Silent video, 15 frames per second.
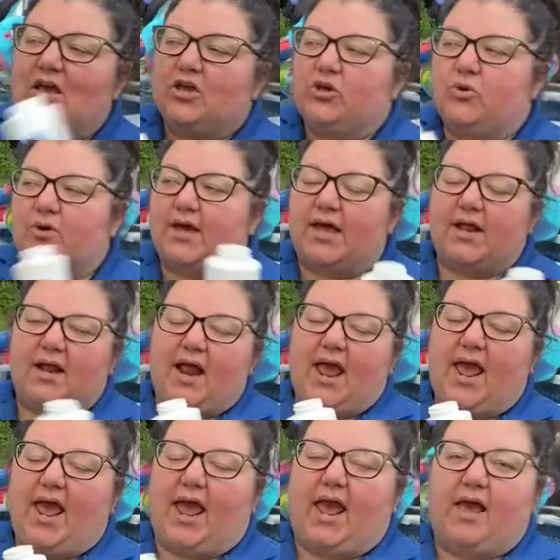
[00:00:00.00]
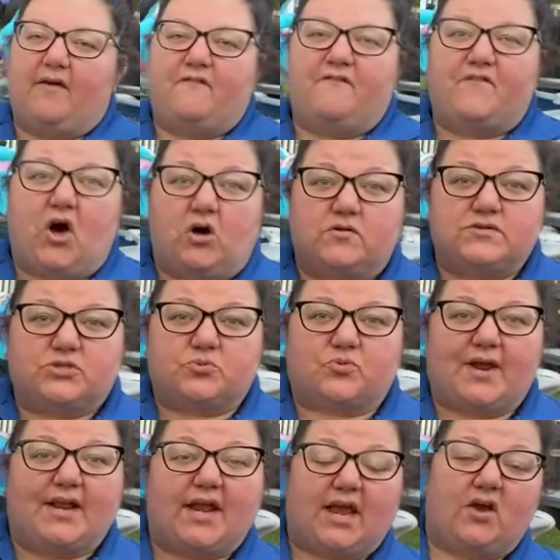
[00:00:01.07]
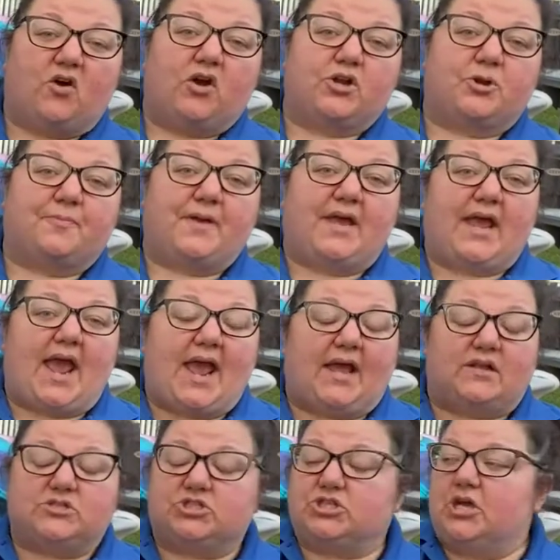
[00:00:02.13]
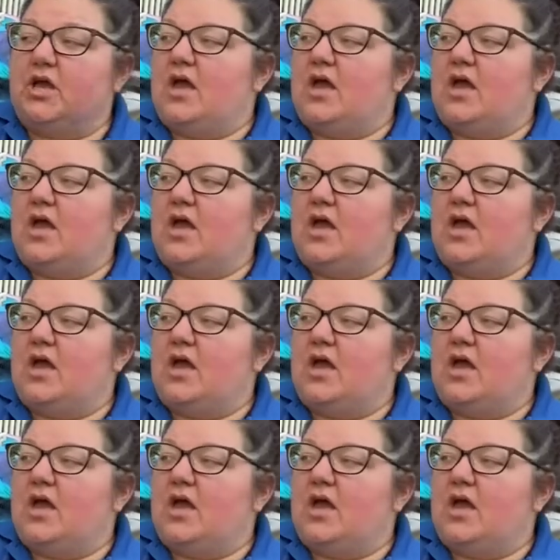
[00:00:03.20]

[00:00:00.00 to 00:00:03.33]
You'll get a false reading on your pH.